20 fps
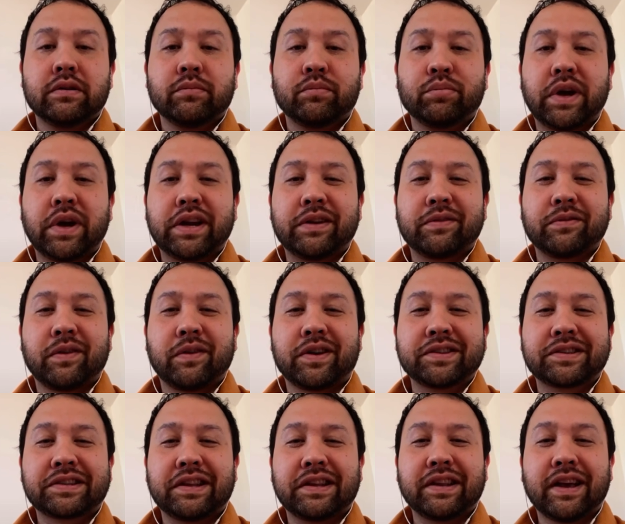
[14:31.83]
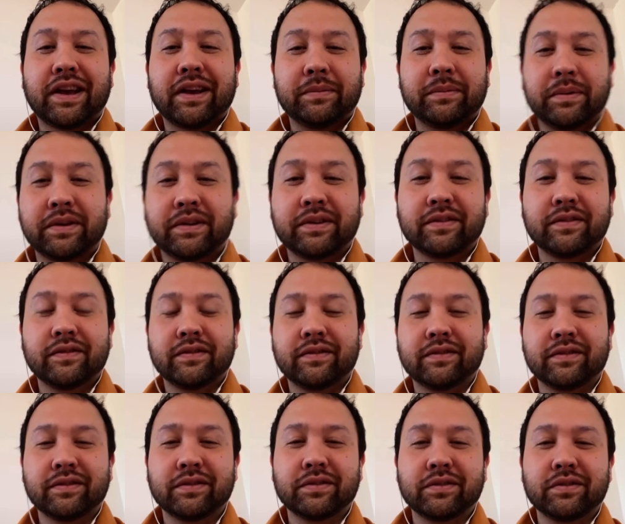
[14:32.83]
Buddy Ross collab.
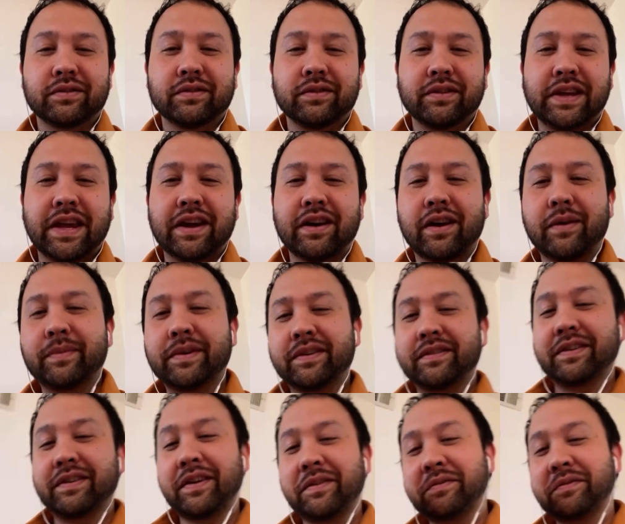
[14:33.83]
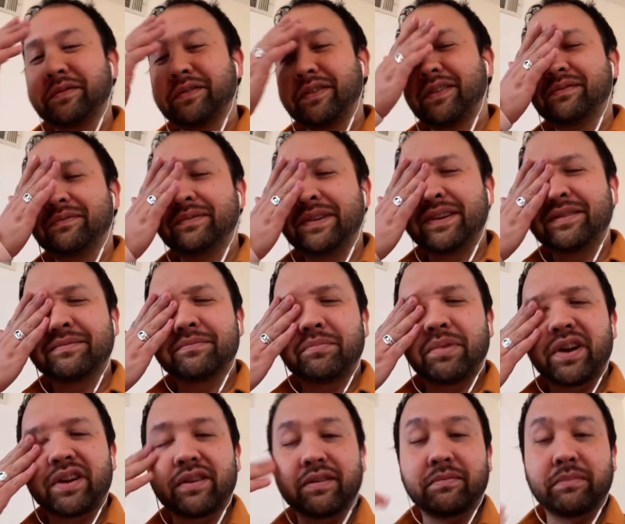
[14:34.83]
Yeah, I mean, me and
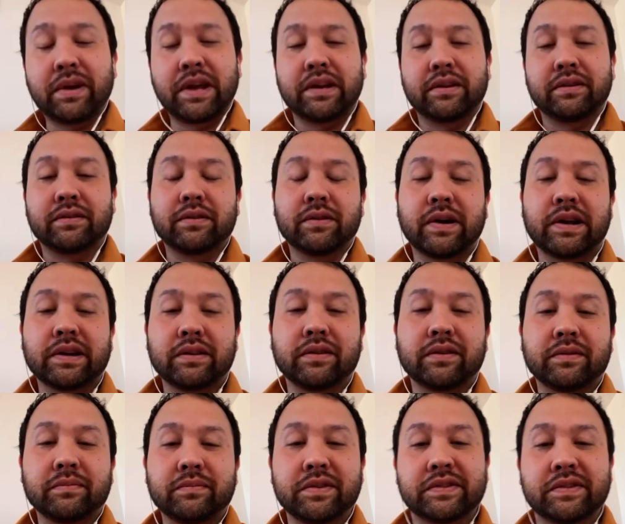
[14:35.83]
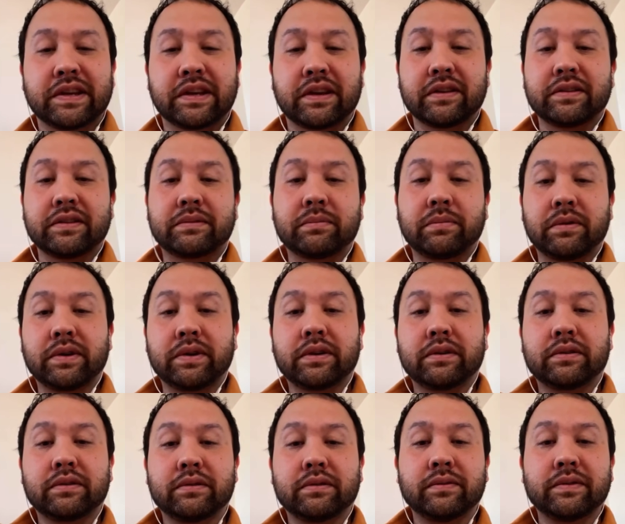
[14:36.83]
Buddy have made quite a lot of music at this point.
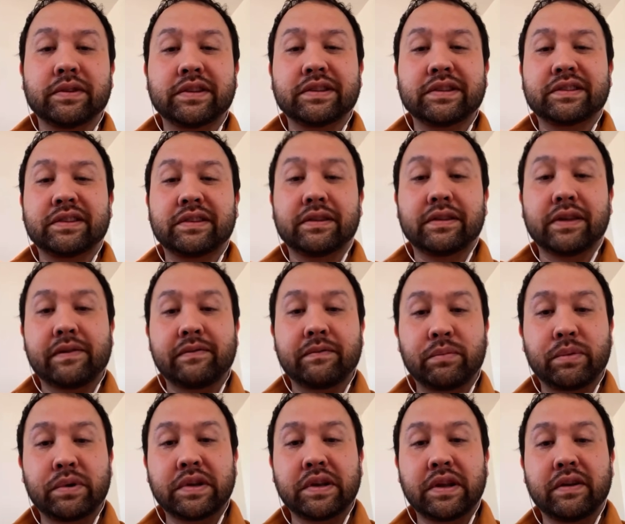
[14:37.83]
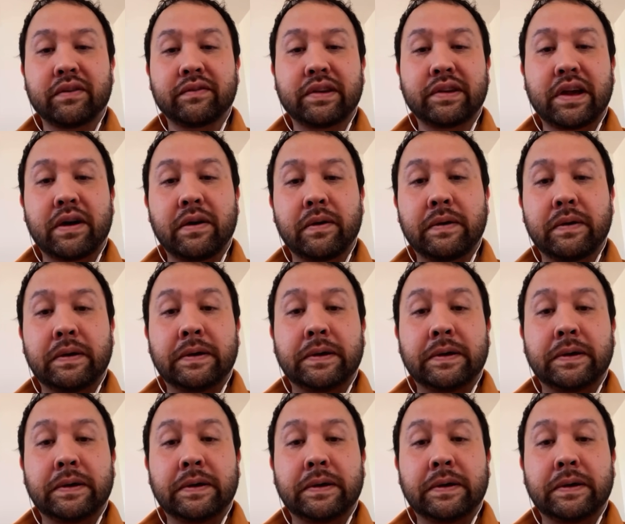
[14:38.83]
We just haven't put any of it out.